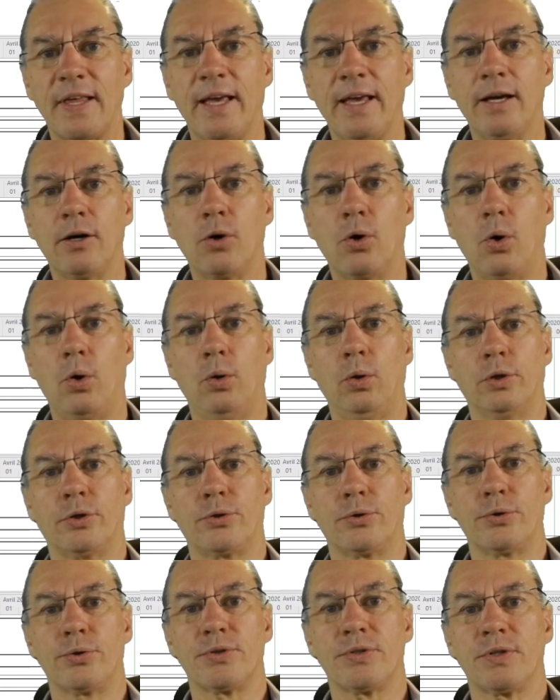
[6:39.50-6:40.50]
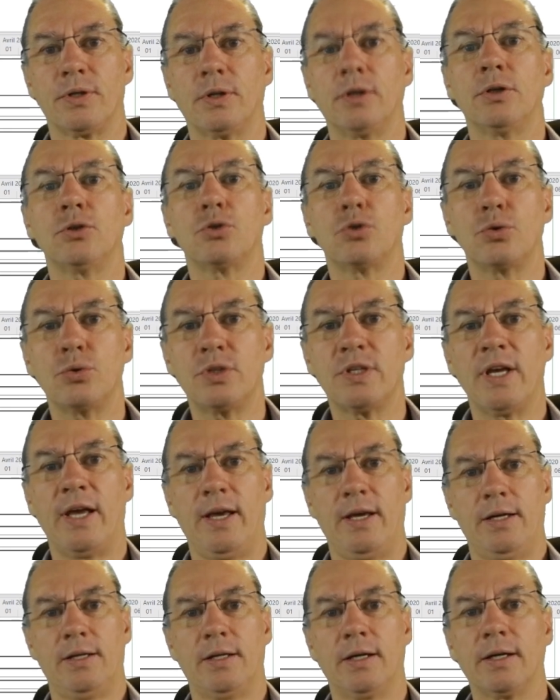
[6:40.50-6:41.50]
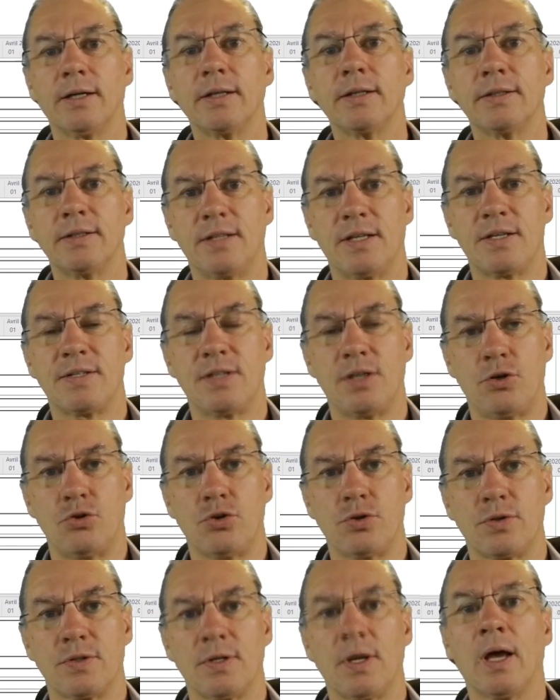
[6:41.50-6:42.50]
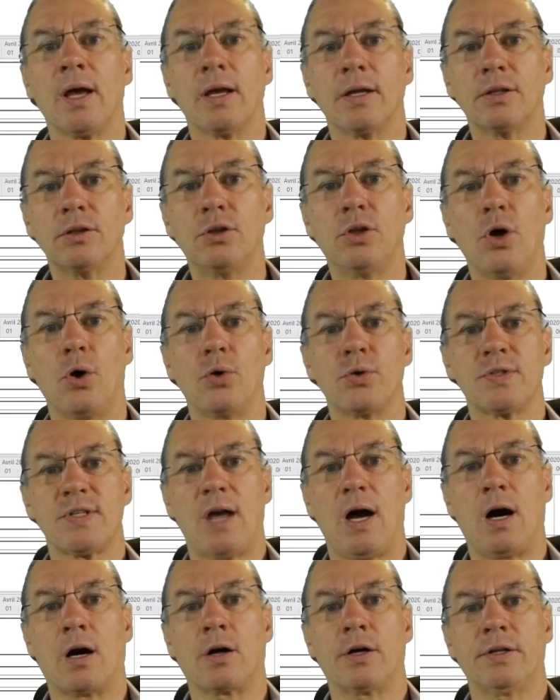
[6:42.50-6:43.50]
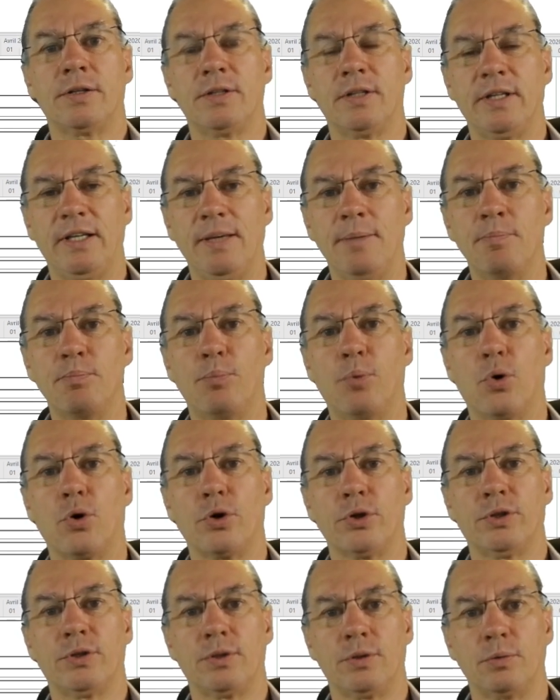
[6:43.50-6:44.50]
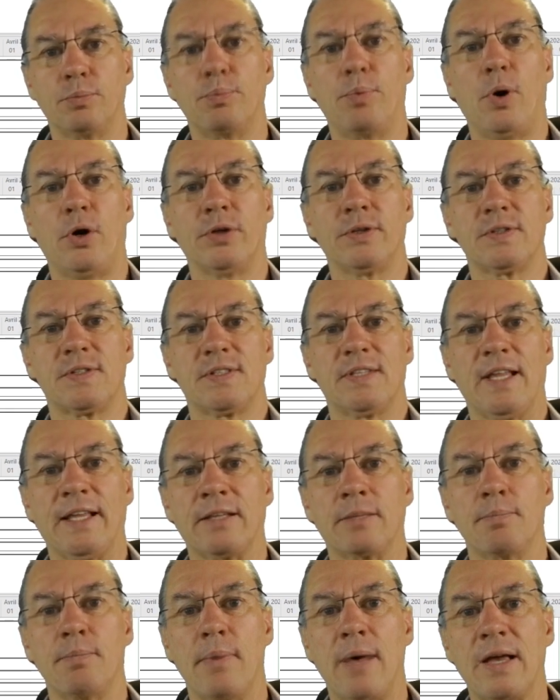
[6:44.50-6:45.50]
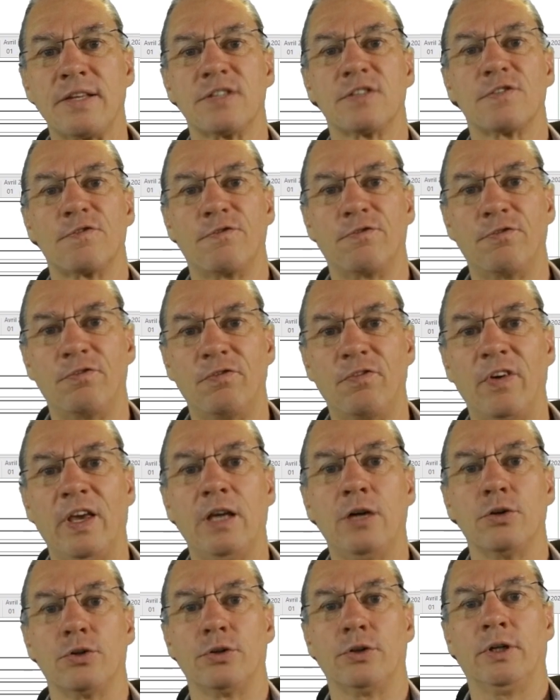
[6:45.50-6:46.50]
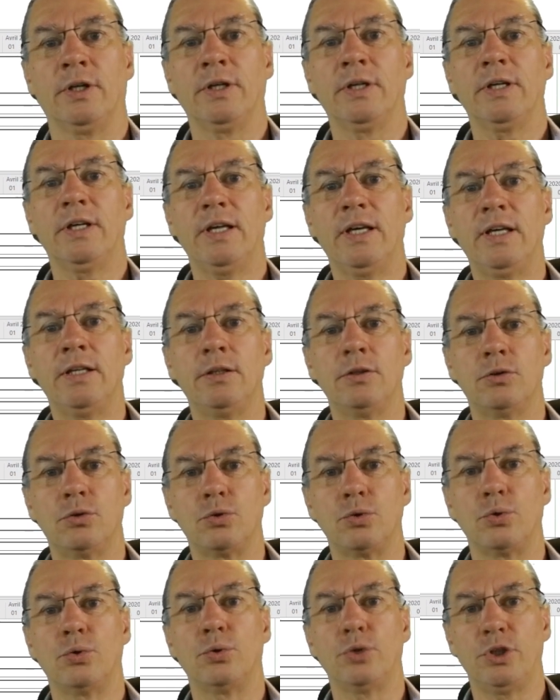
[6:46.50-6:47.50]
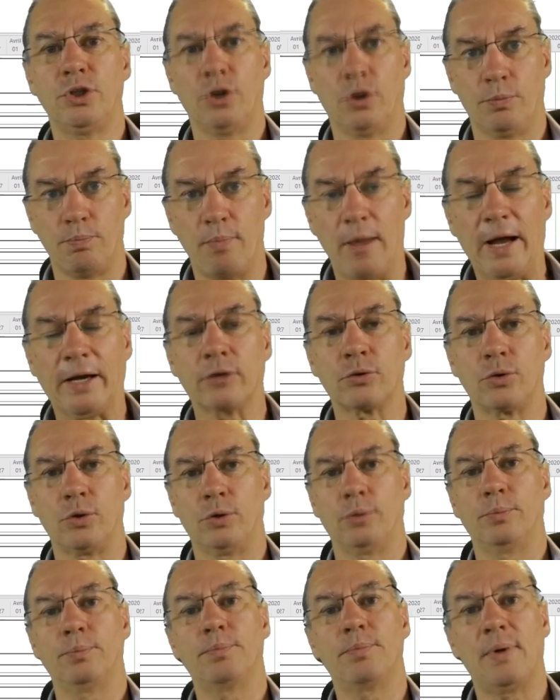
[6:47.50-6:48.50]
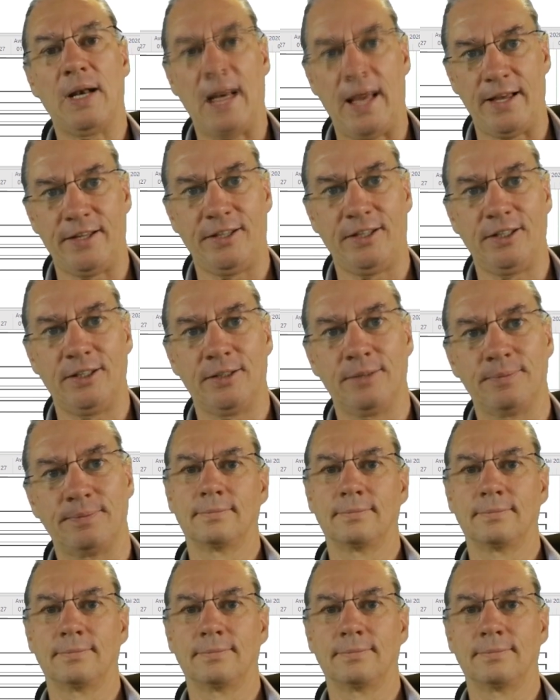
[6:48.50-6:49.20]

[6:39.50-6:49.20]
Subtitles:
stakeholders to take decisions? Those are the important points that must figure into your macro planning.